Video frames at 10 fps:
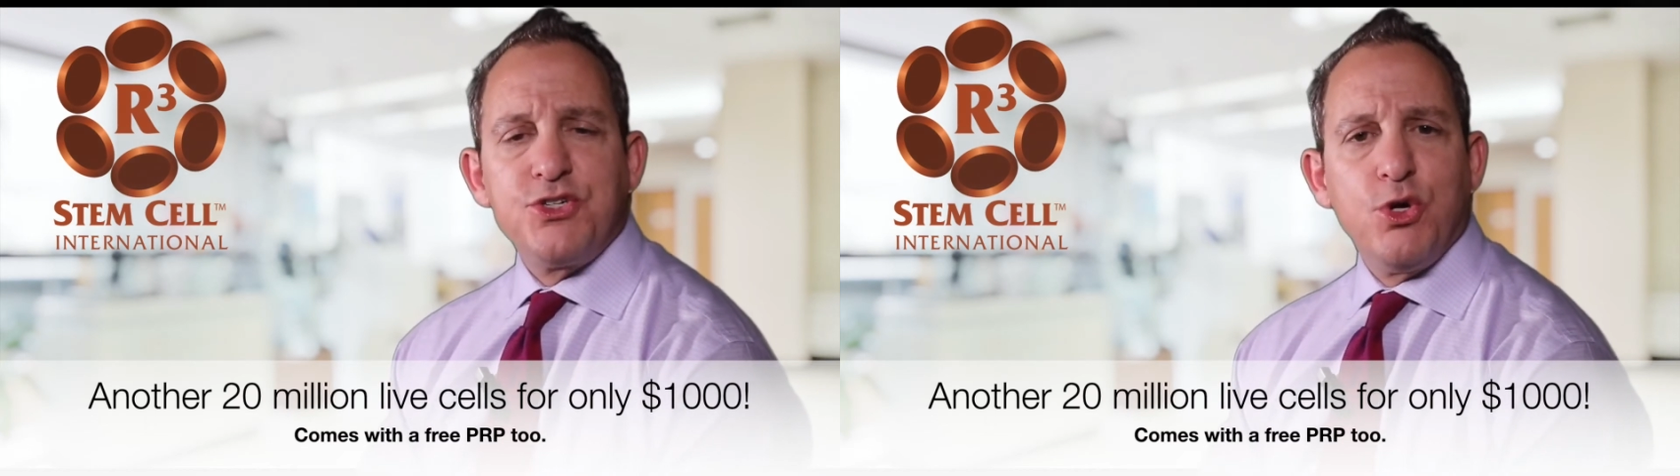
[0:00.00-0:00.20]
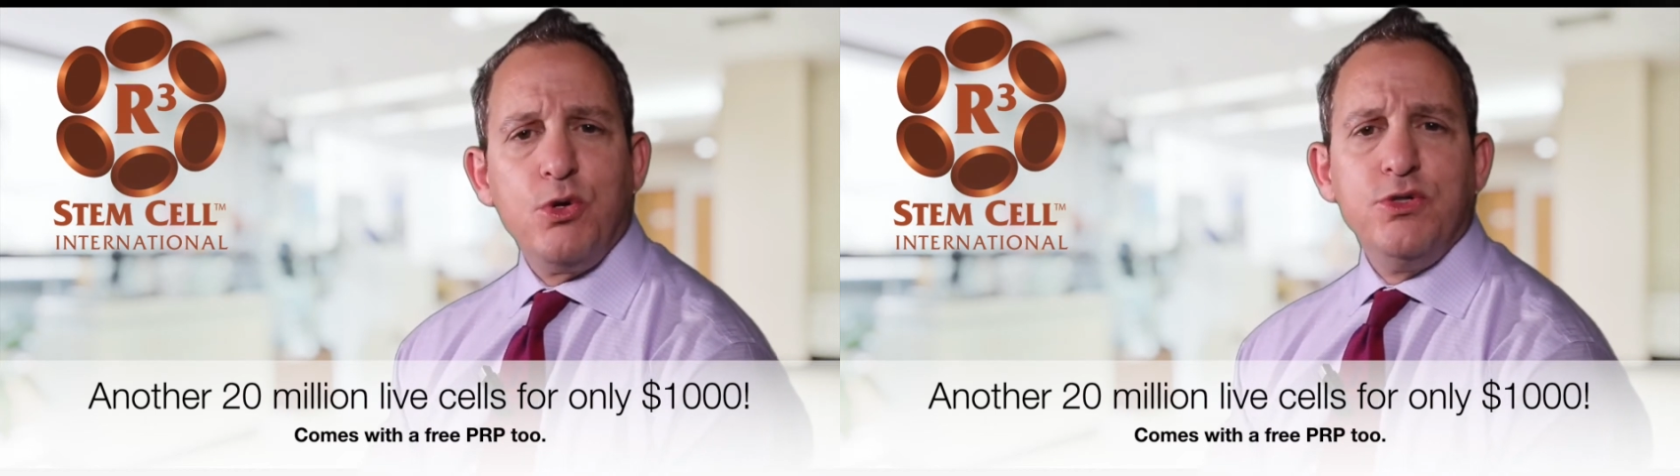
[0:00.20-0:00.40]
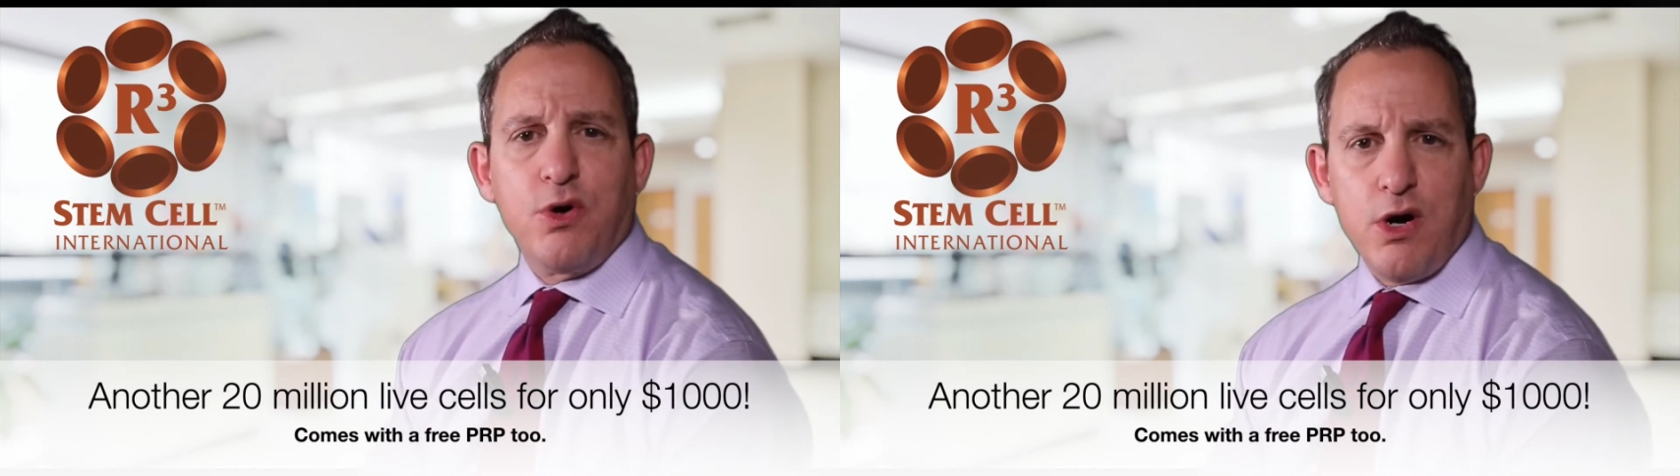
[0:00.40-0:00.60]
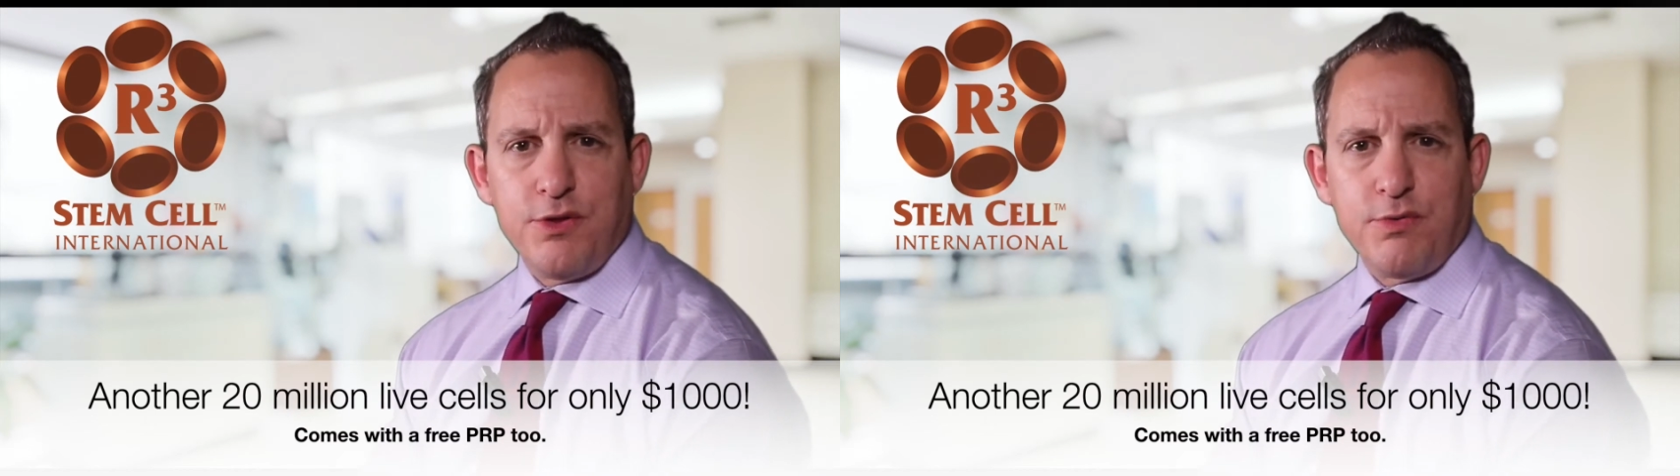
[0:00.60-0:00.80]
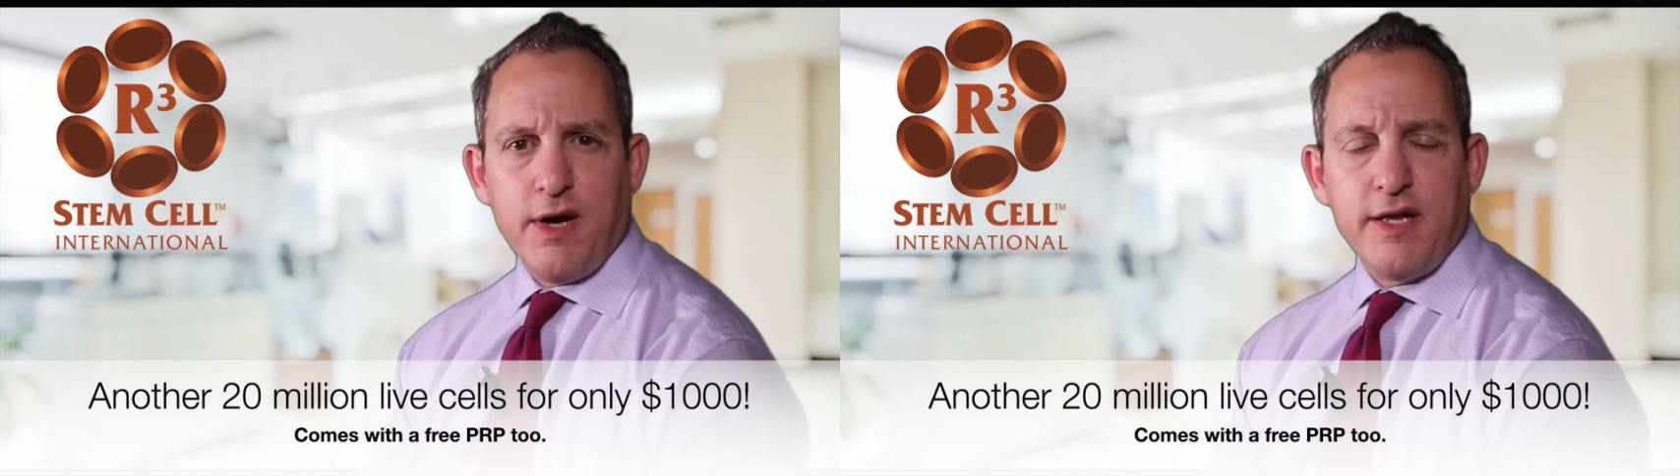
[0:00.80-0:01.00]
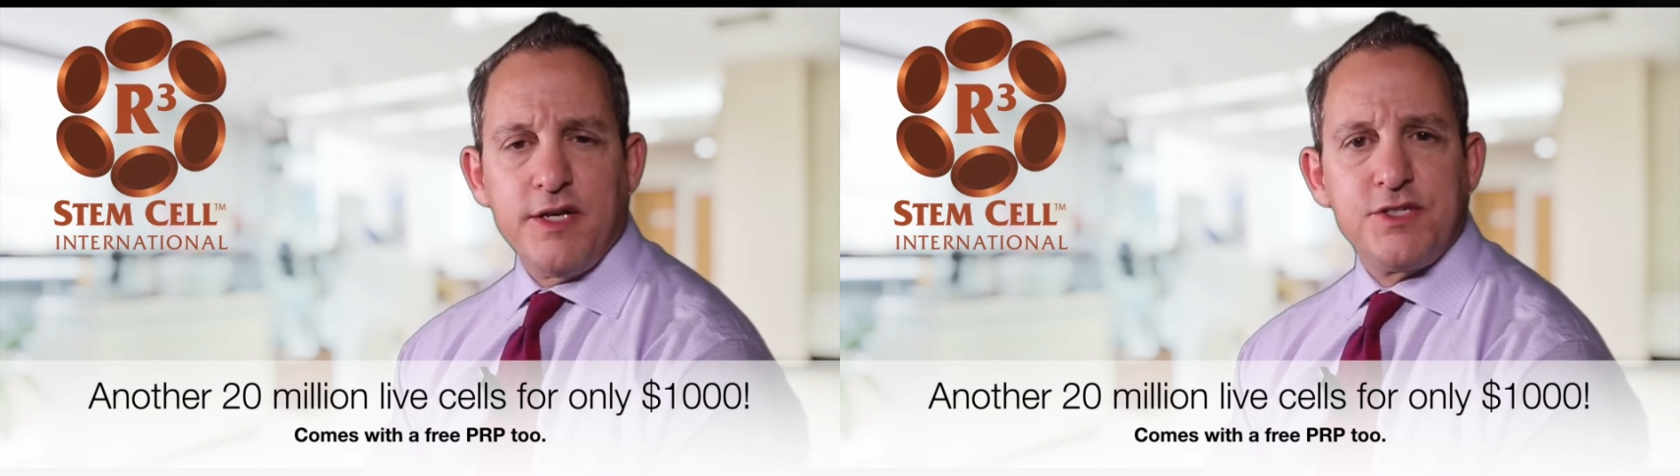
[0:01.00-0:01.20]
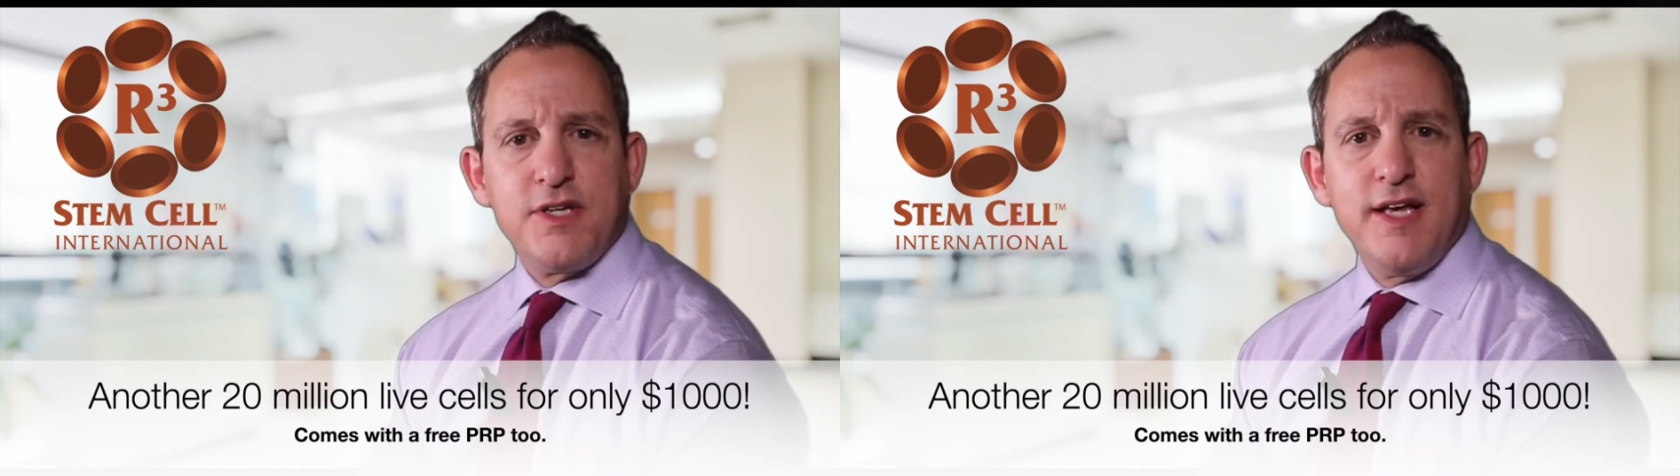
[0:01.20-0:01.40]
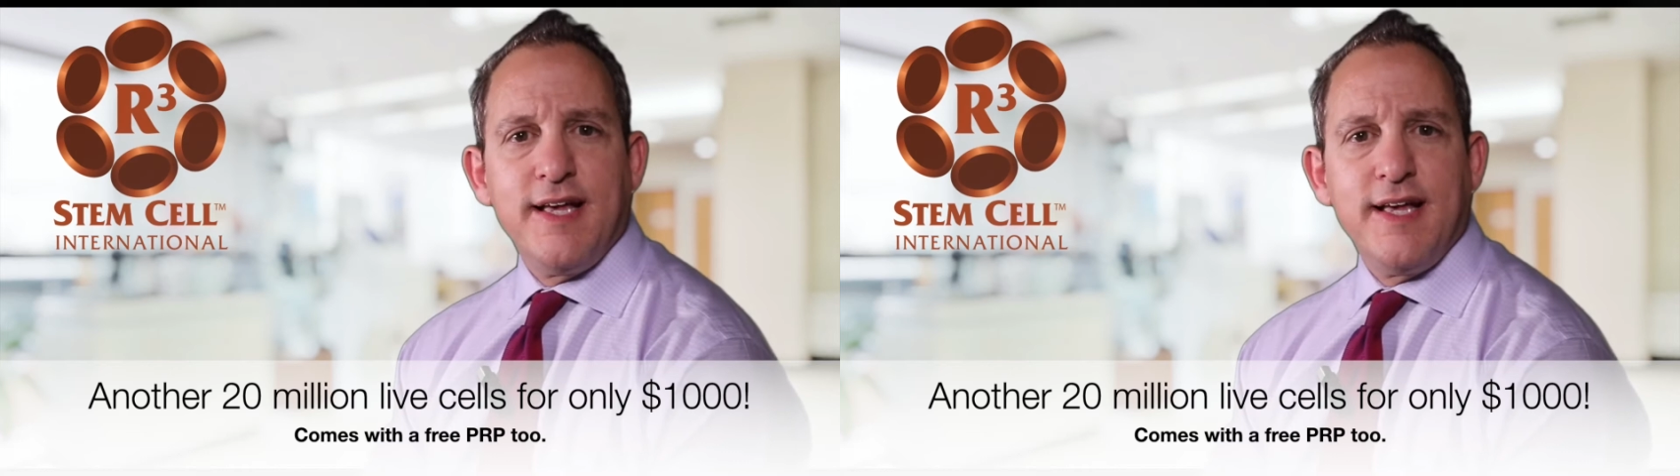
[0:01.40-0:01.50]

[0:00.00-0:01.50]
shoulder arthritis